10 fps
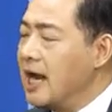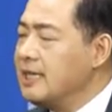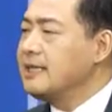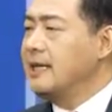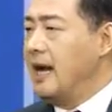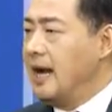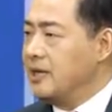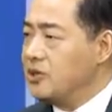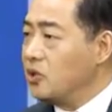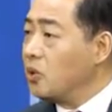Chinese
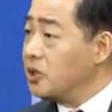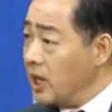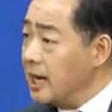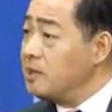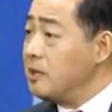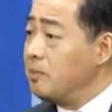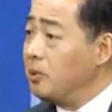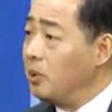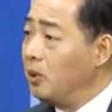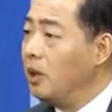clients or Chinese
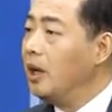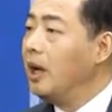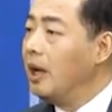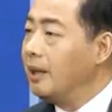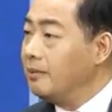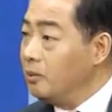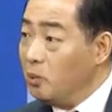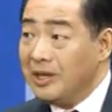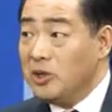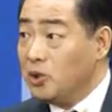people,
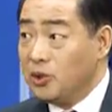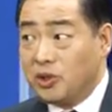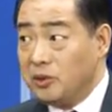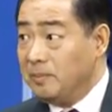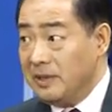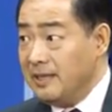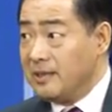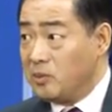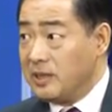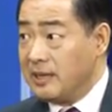when you do
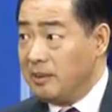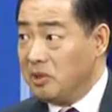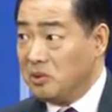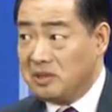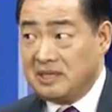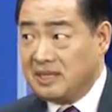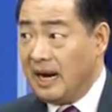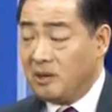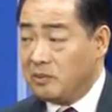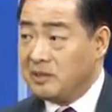business with them, you
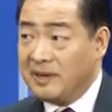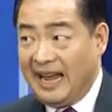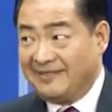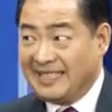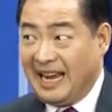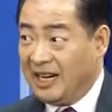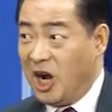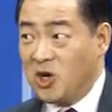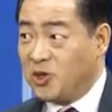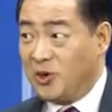design with them, you have signed
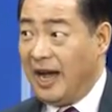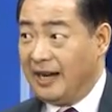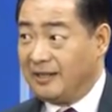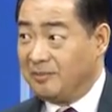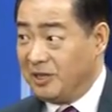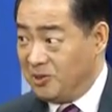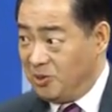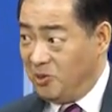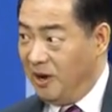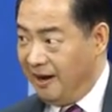contract
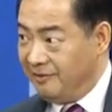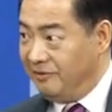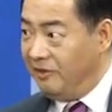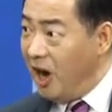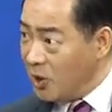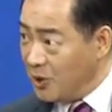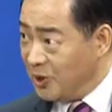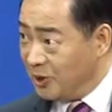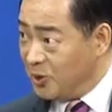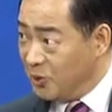because you are
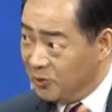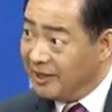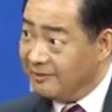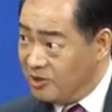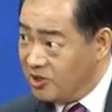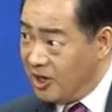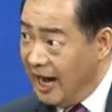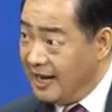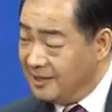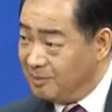foreigner to the
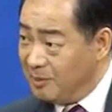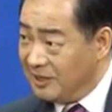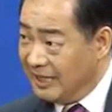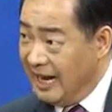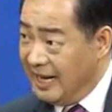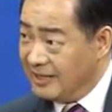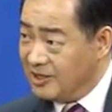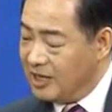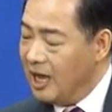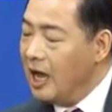Chinese people
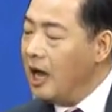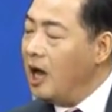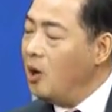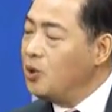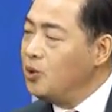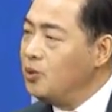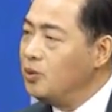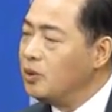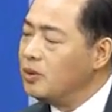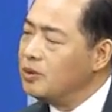clients, how
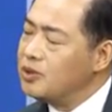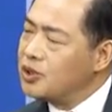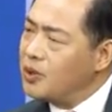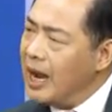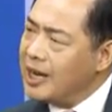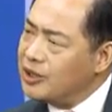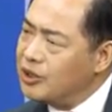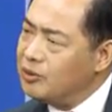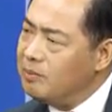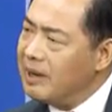you try
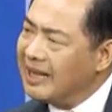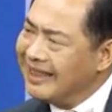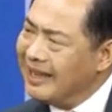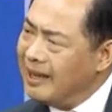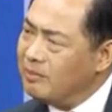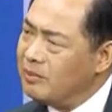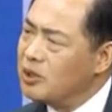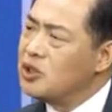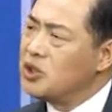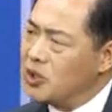to make them
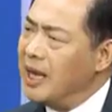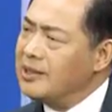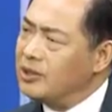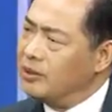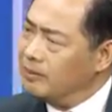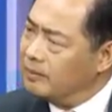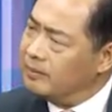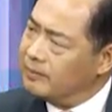trust you?